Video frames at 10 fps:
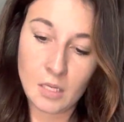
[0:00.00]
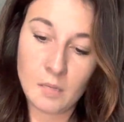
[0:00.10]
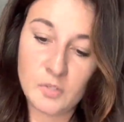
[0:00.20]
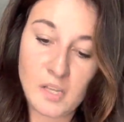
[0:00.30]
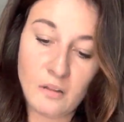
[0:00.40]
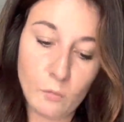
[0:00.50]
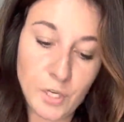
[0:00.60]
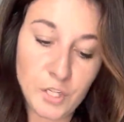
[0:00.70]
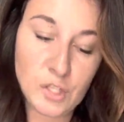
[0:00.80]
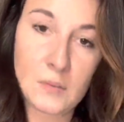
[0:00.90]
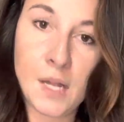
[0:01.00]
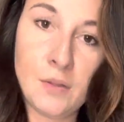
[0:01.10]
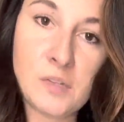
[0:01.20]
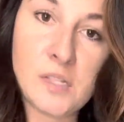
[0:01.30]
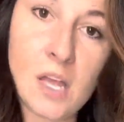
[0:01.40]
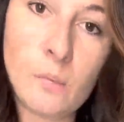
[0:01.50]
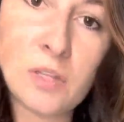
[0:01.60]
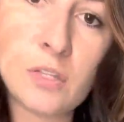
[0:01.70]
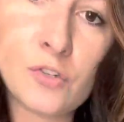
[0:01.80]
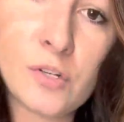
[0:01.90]
Just kind of what a job site looks like with
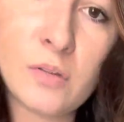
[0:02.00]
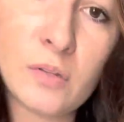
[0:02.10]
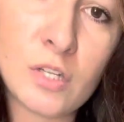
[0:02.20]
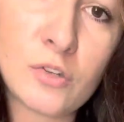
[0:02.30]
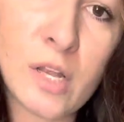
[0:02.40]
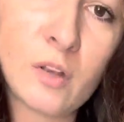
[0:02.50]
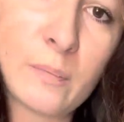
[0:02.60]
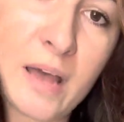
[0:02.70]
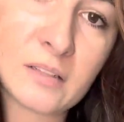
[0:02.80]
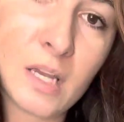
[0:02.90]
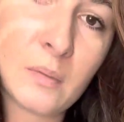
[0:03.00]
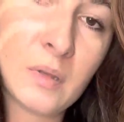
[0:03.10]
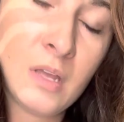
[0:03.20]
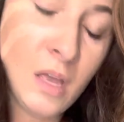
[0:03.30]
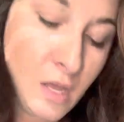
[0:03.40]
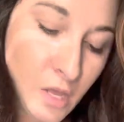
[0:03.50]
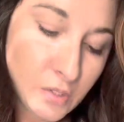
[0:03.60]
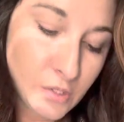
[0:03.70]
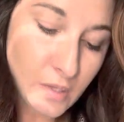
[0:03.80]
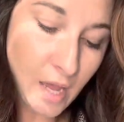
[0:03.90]
the trailer backed up
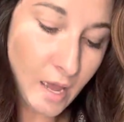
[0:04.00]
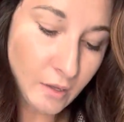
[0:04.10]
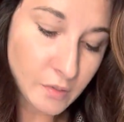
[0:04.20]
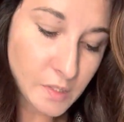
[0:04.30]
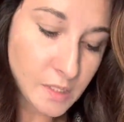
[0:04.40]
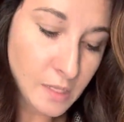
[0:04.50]
to the house